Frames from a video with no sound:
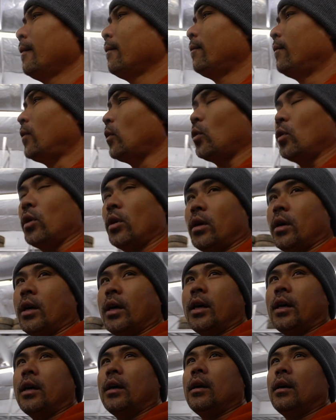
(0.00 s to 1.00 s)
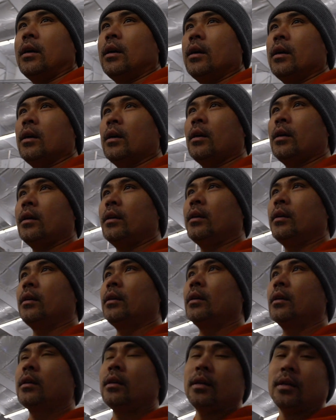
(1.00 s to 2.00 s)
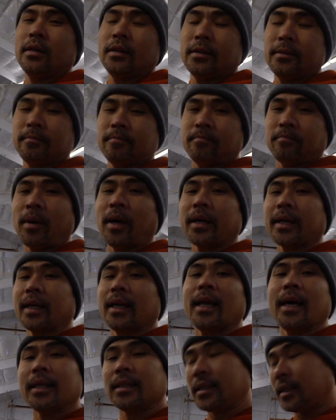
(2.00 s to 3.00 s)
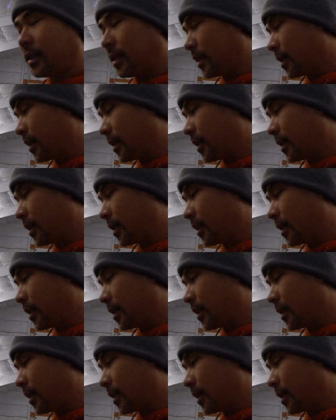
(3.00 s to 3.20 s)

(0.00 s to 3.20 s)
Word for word: for our parking lots and